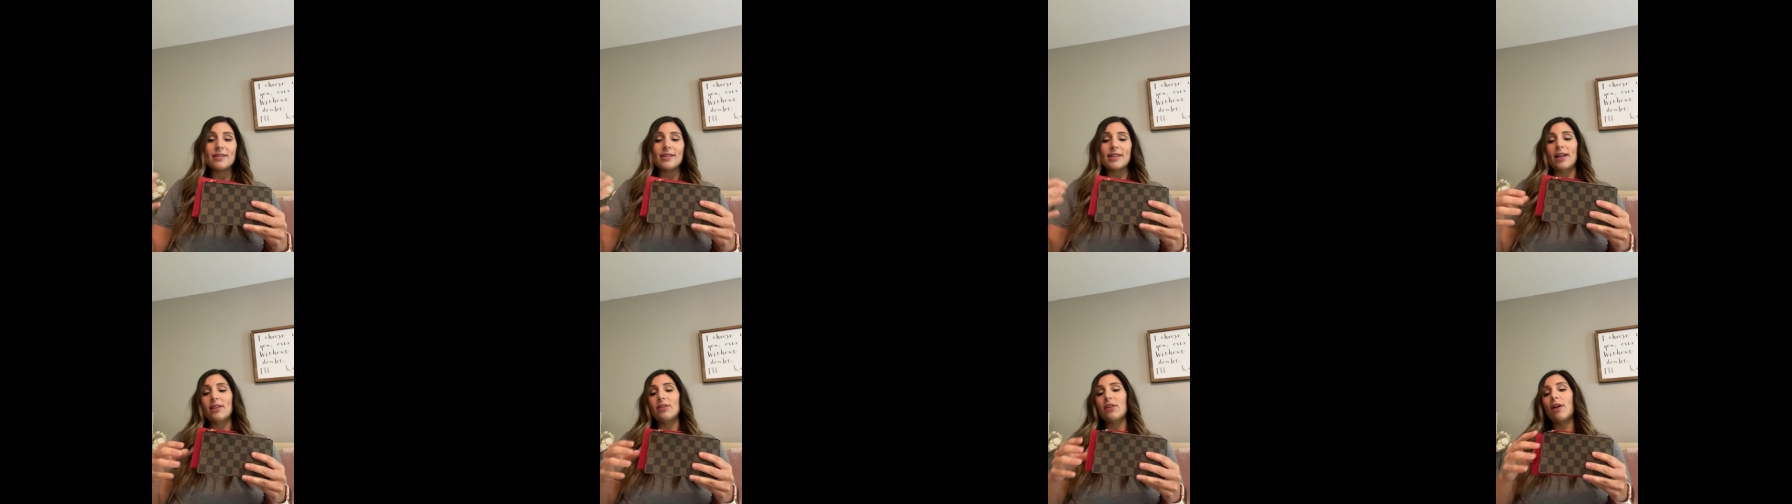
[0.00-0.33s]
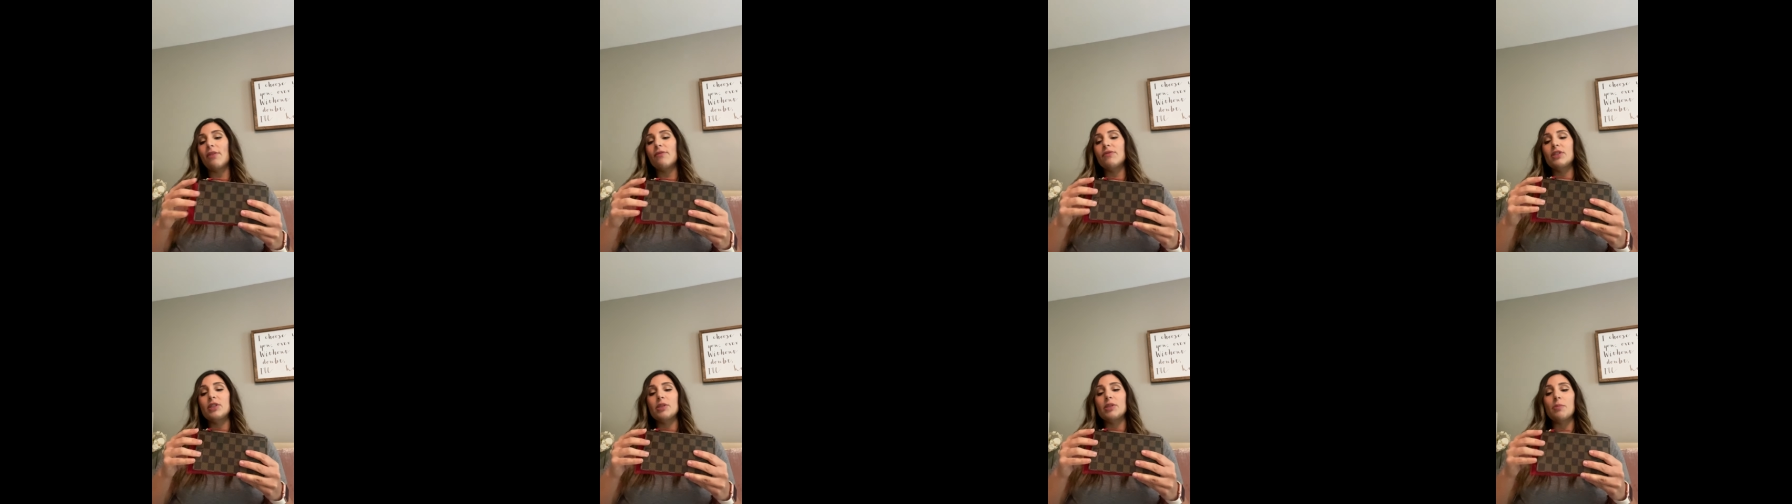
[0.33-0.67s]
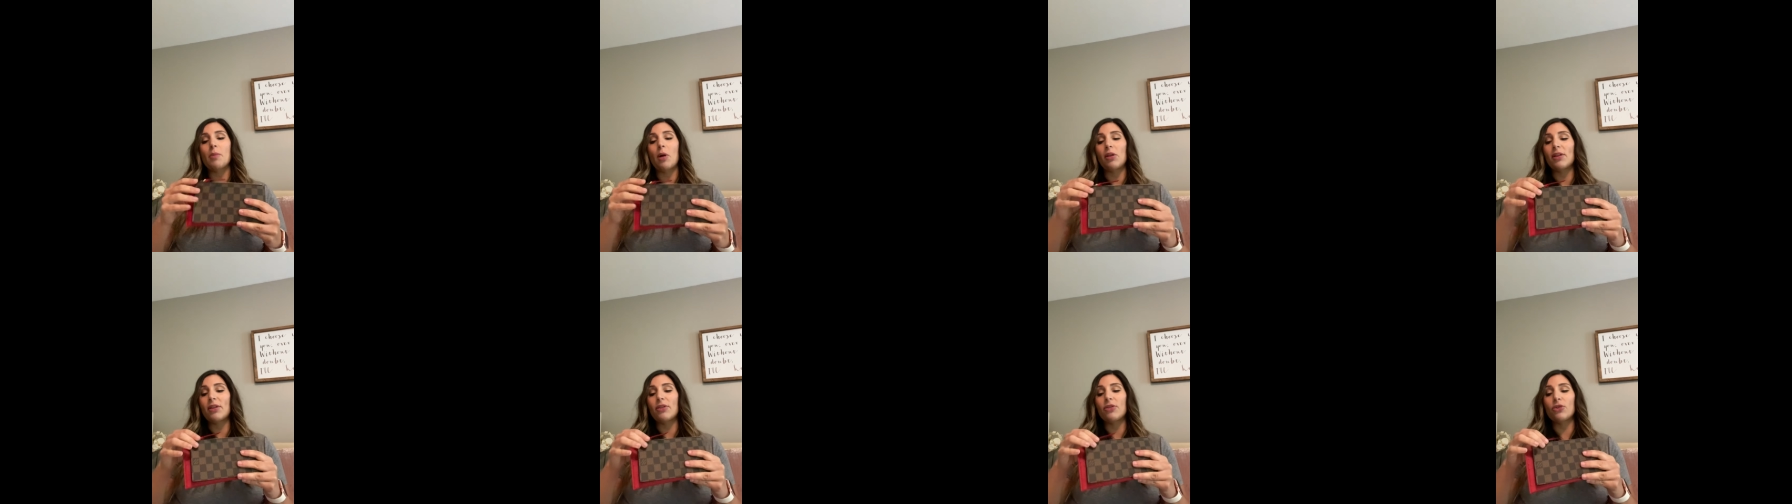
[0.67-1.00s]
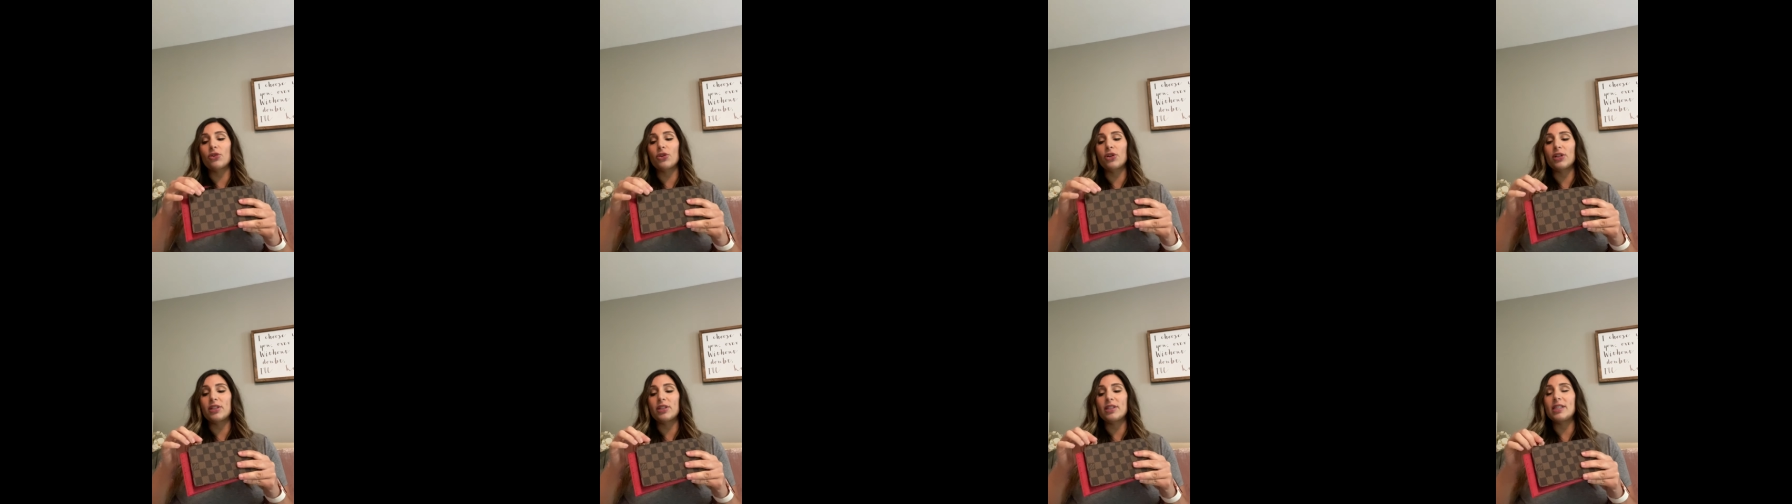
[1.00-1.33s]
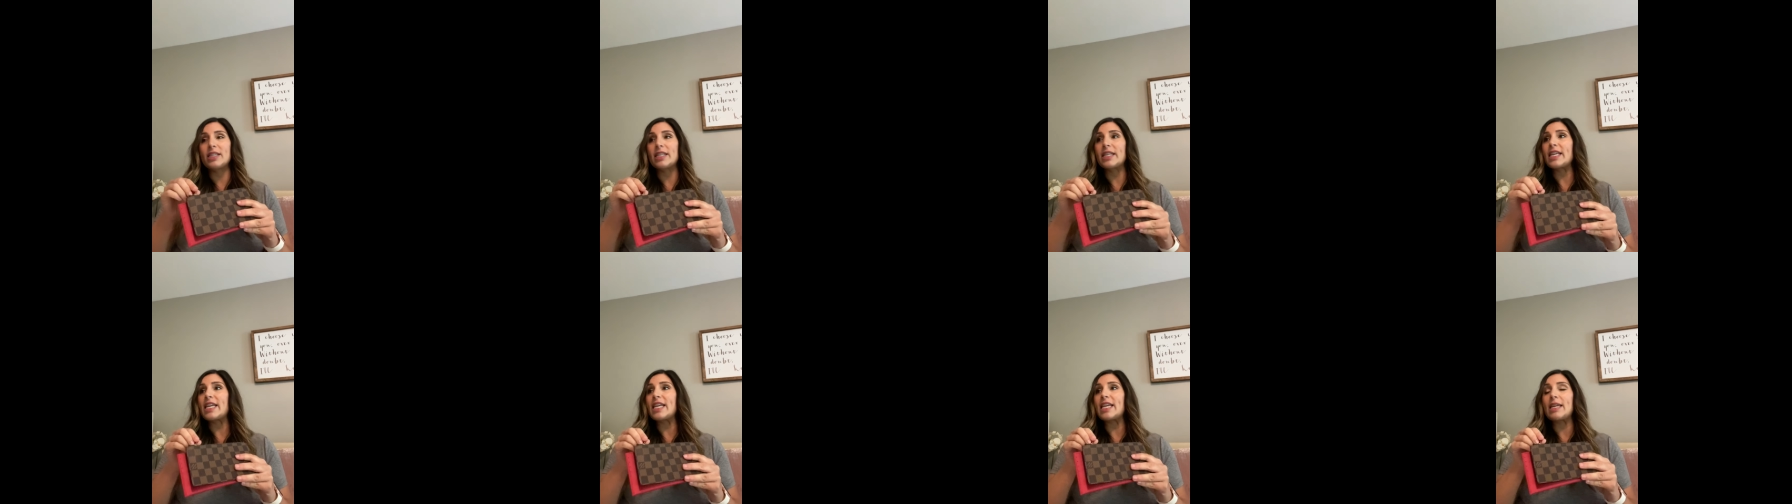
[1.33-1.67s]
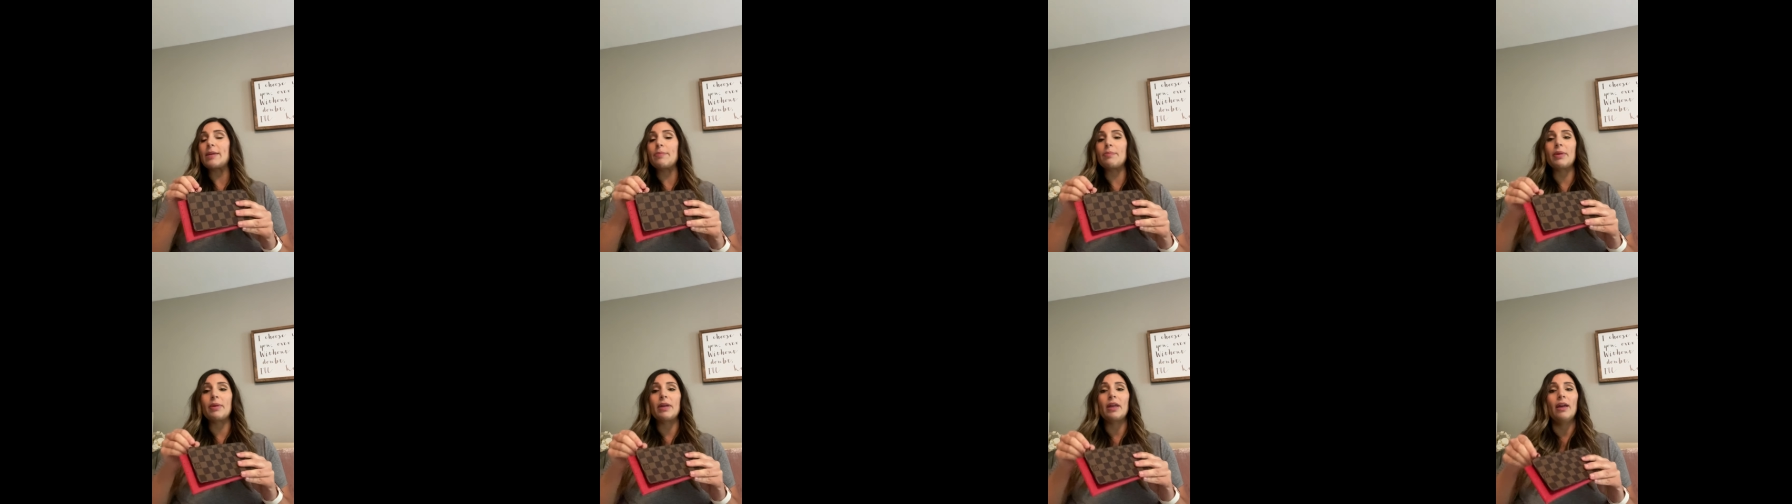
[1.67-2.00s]
I love small other goods to
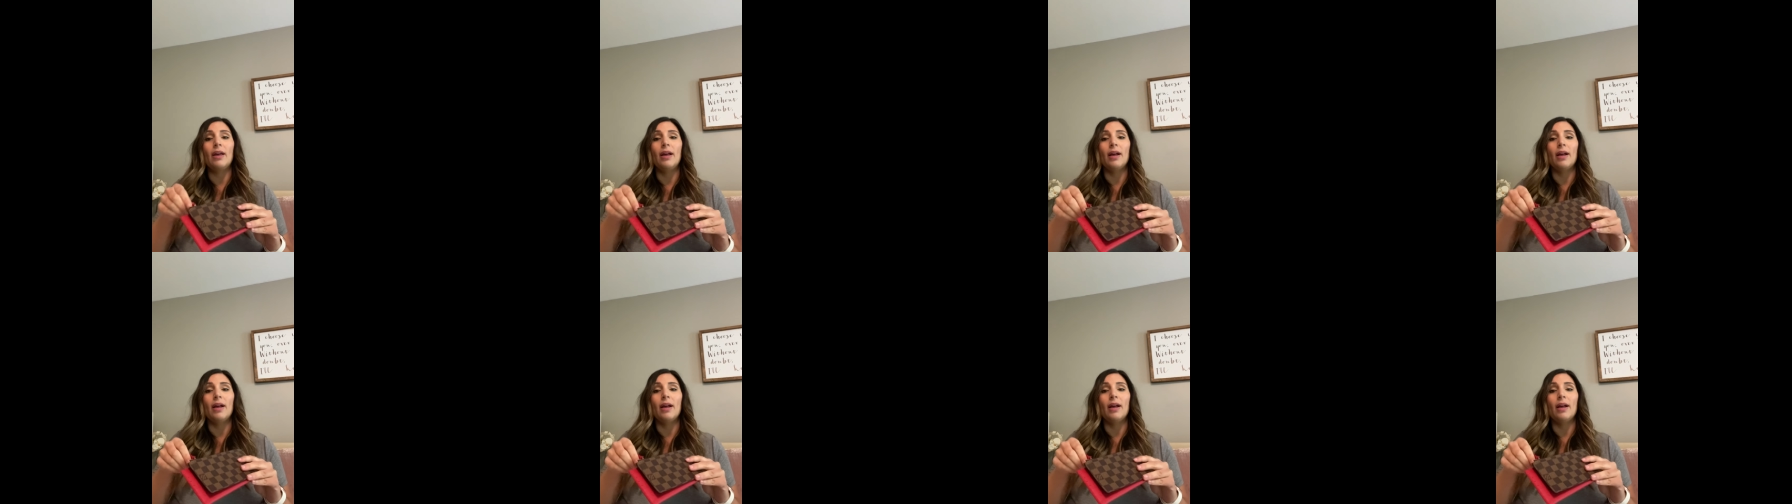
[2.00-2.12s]
keep